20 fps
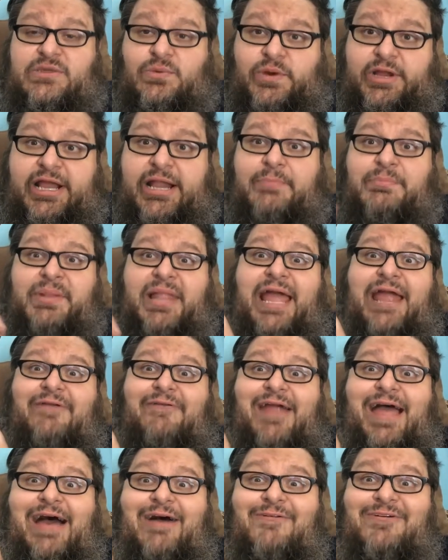So we're going to play
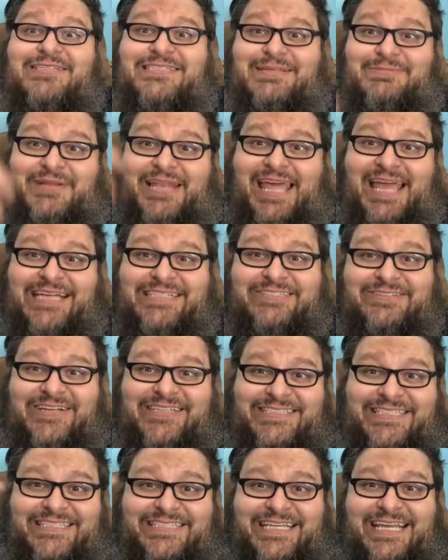around with some
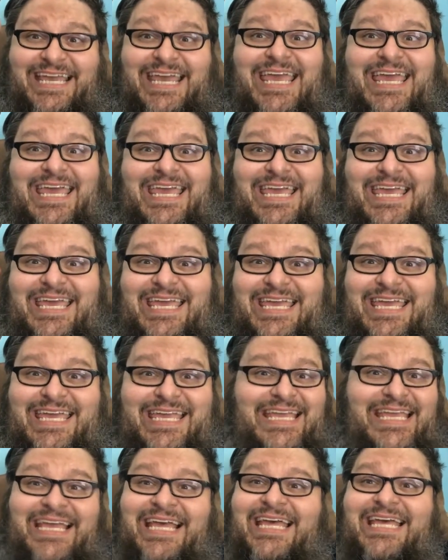
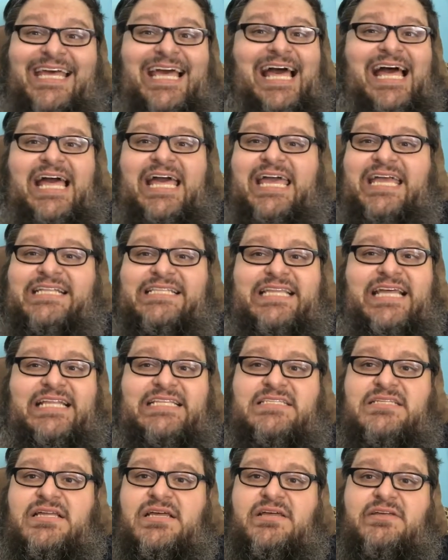electricity. I hate
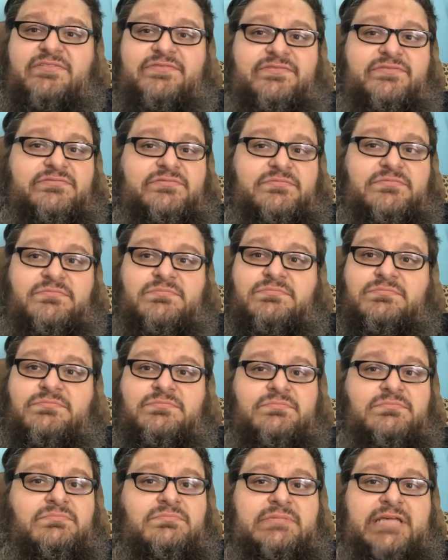that stuff.
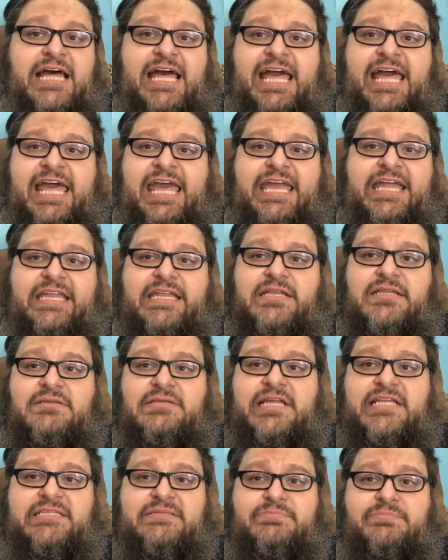I hate it.
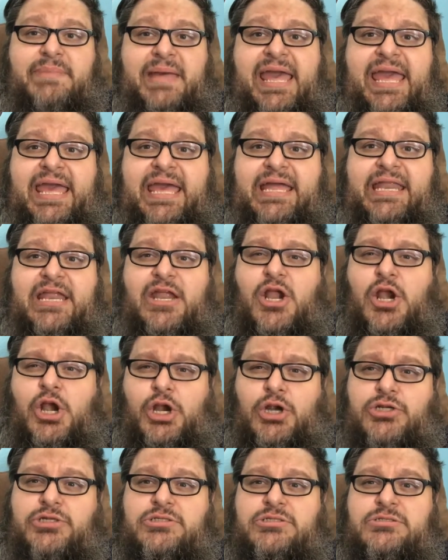It's bad. It
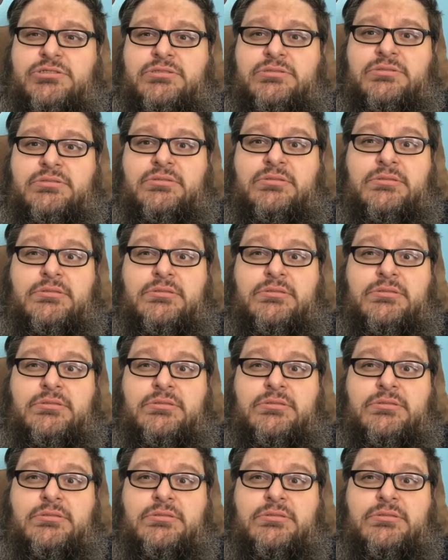hurts.